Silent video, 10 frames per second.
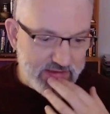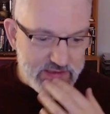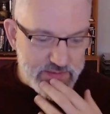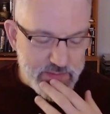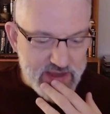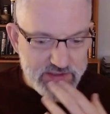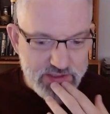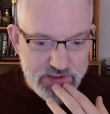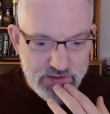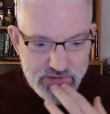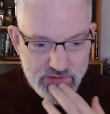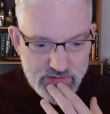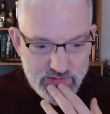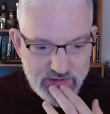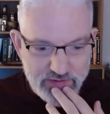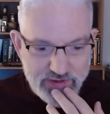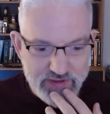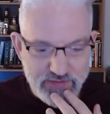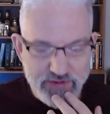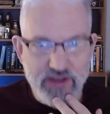gets back to,
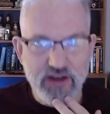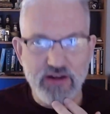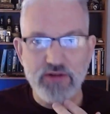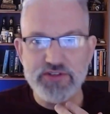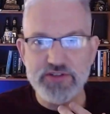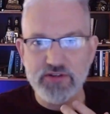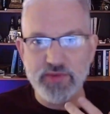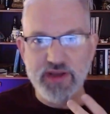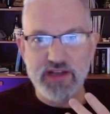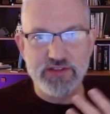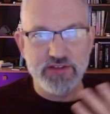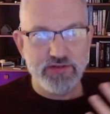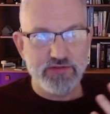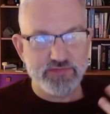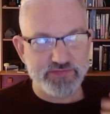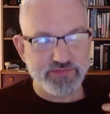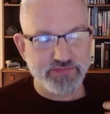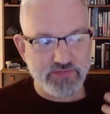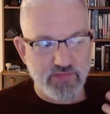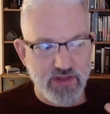we always circle back to
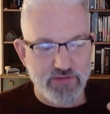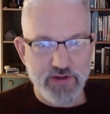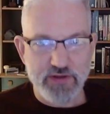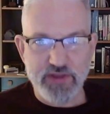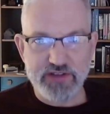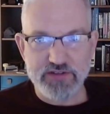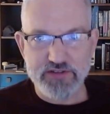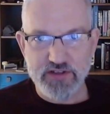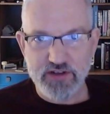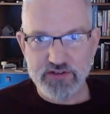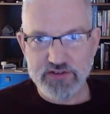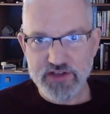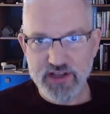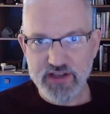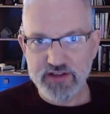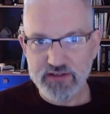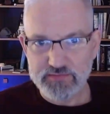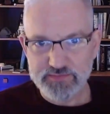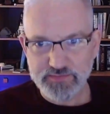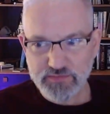fundamentals and
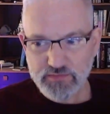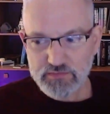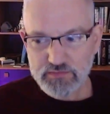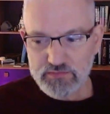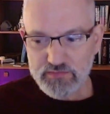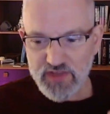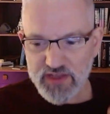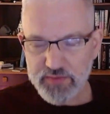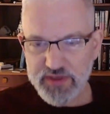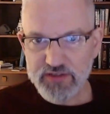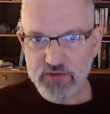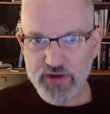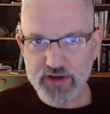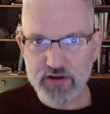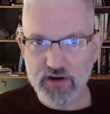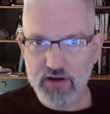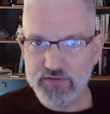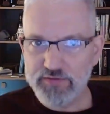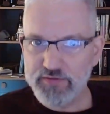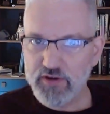understanding and being aware
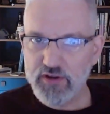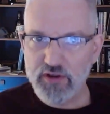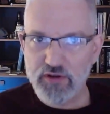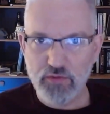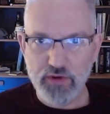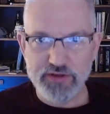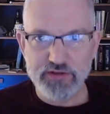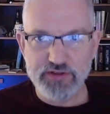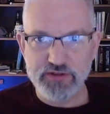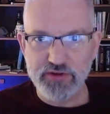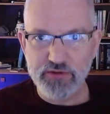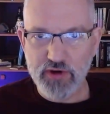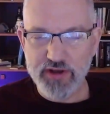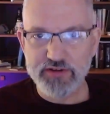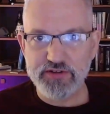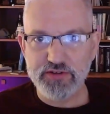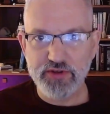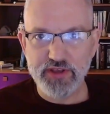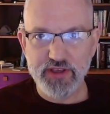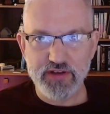of what you're doing, why you're
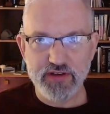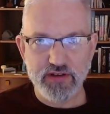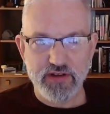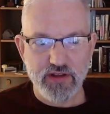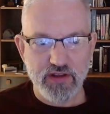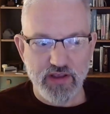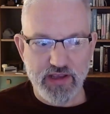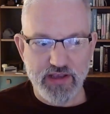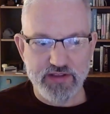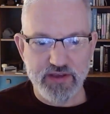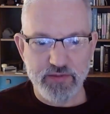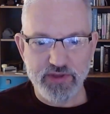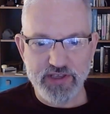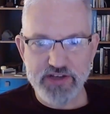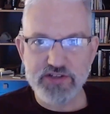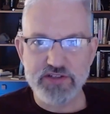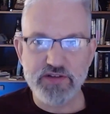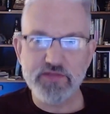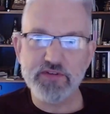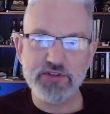doing it, and the
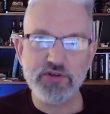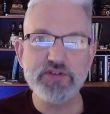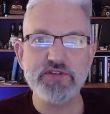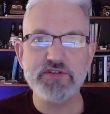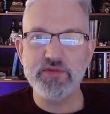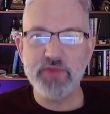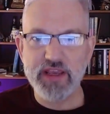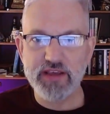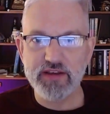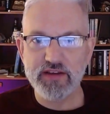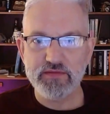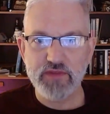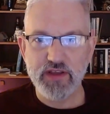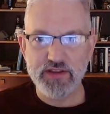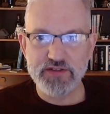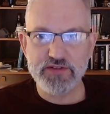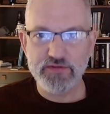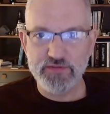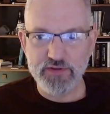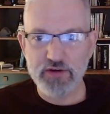implications of the choices you make. And this
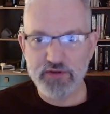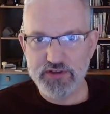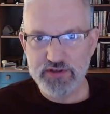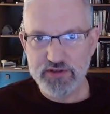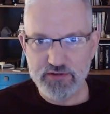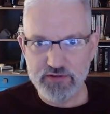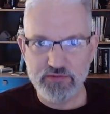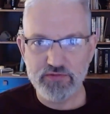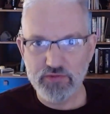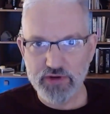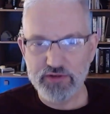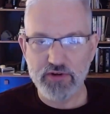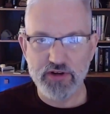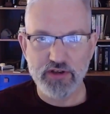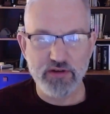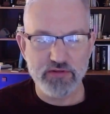will flow into where you want to go